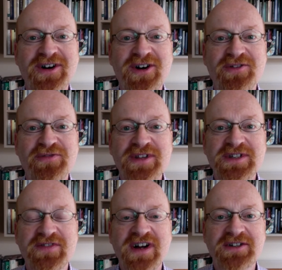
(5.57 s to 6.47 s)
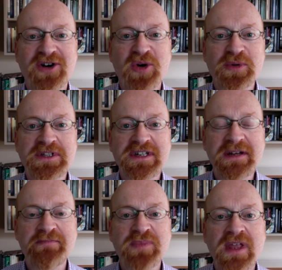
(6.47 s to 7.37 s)
of the Divine Comedy,
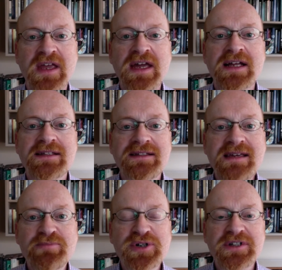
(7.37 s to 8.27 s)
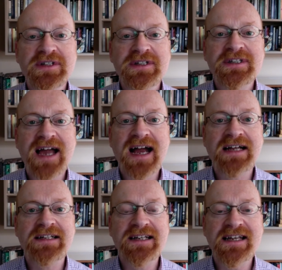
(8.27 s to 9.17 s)
deepens
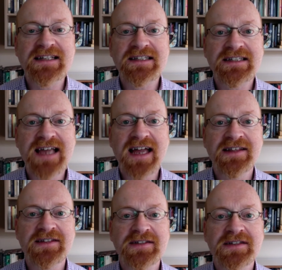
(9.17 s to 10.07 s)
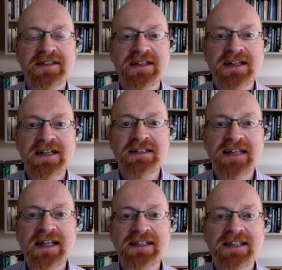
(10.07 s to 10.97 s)
and extends
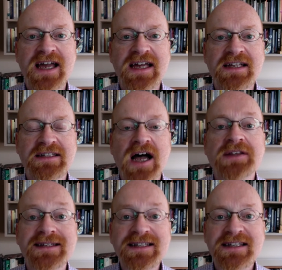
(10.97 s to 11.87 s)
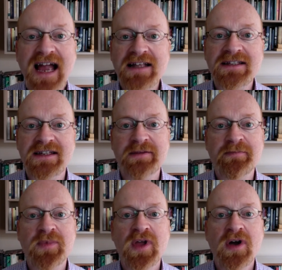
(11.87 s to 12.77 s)
Dante's understanding
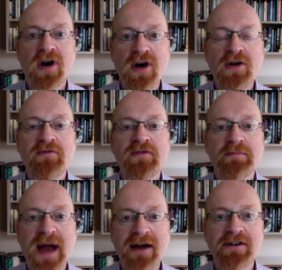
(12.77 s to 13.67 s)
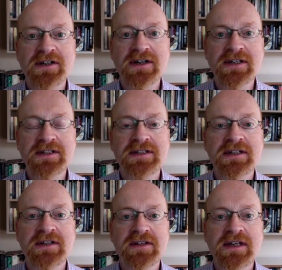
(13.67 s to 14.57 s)
of paradise
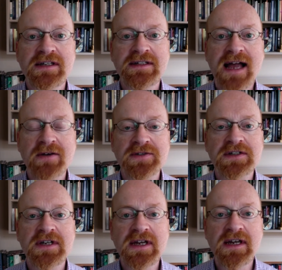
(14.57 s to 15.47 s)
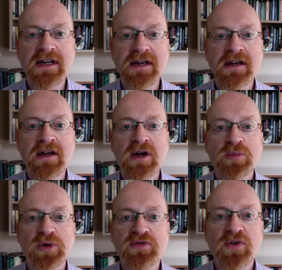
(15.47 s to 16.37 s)
that he's now seeing
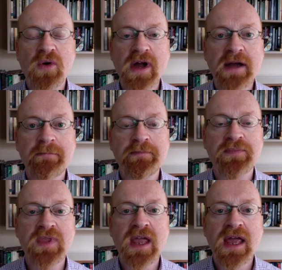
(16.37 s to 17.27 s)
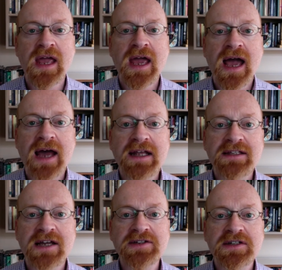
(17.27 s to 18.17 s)
before him. And it
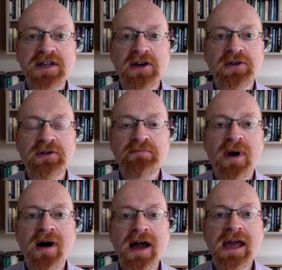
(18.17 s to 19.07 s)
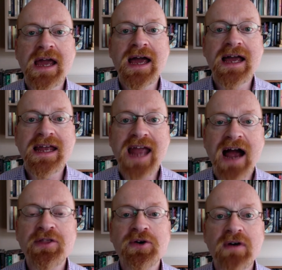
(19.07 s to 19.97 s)
does so by
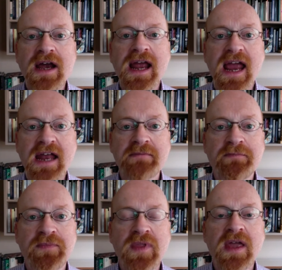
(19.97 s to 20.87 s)
gathering in